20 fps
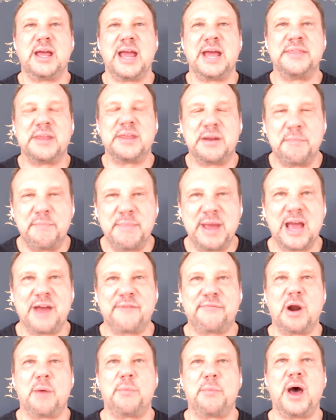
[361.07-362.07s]
and the demand
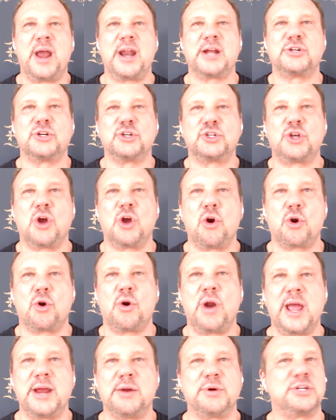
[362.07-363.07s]
for our products are so
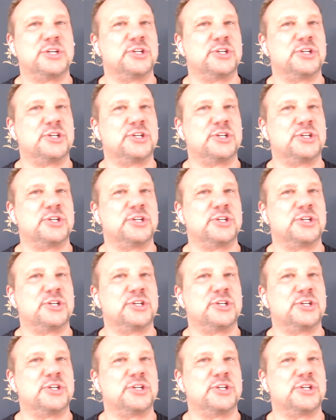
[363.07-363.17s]
great, which is